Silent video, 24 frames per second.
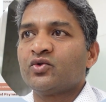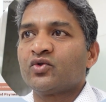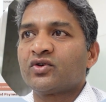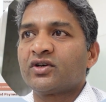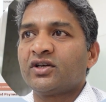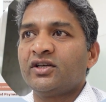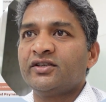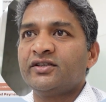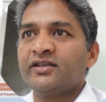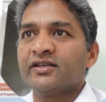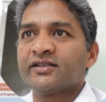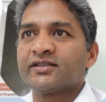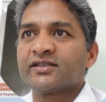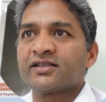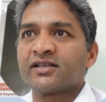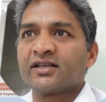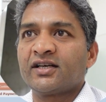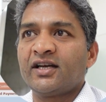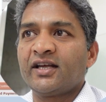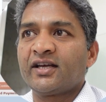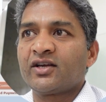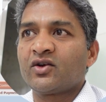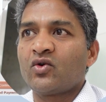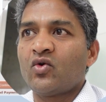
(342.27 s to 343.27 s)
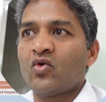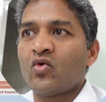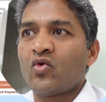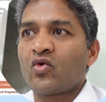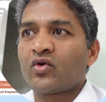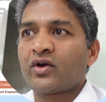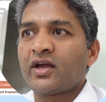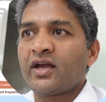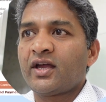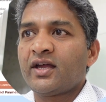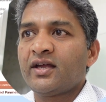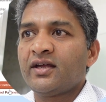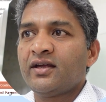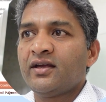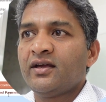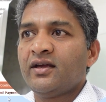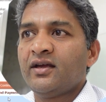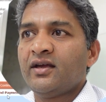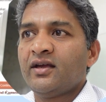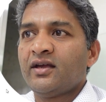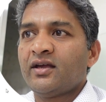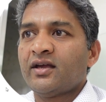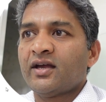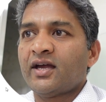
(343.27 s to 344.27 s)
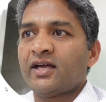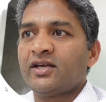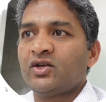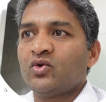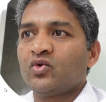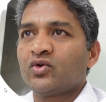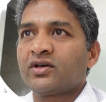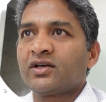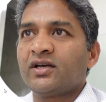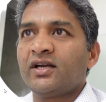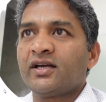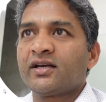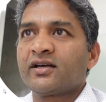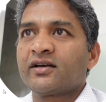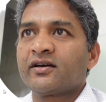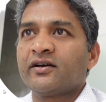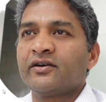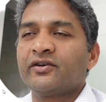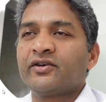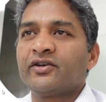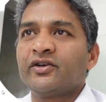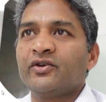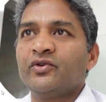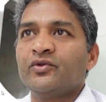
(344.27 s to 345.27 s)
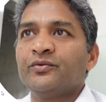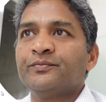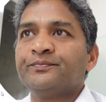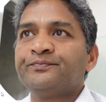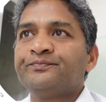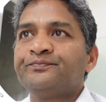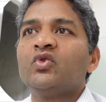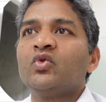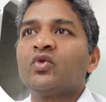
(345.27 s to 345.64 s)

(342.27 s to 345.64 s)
You just click OK and you click continue.